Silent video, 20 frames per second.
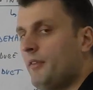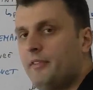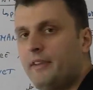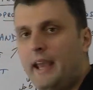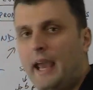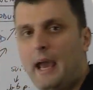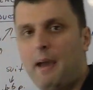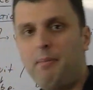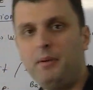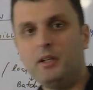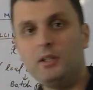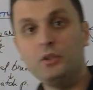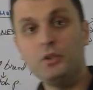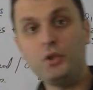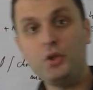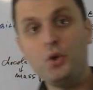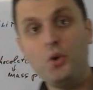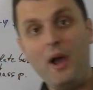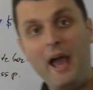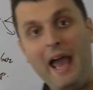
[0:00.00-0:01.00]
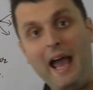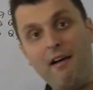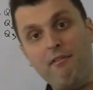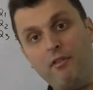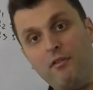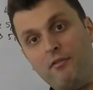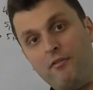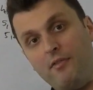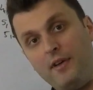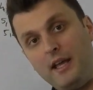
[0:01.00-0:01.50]
capital you have
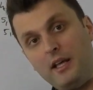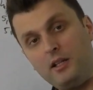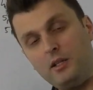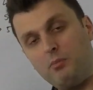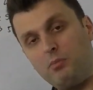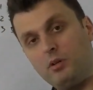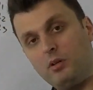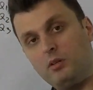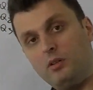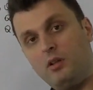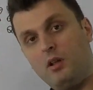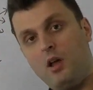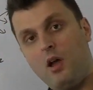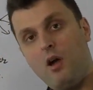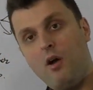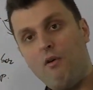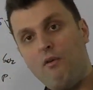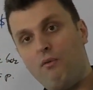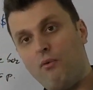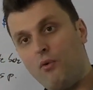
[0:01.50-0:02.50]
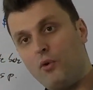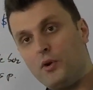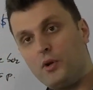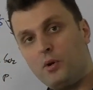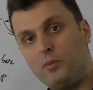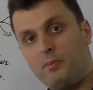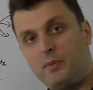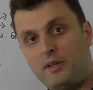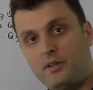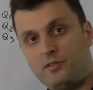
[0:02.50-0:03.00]
available for
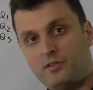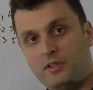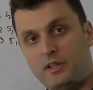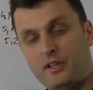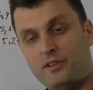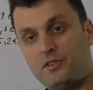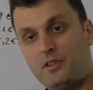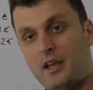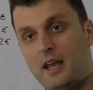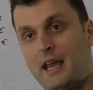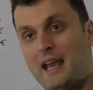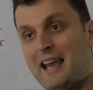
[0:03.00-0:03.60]
your business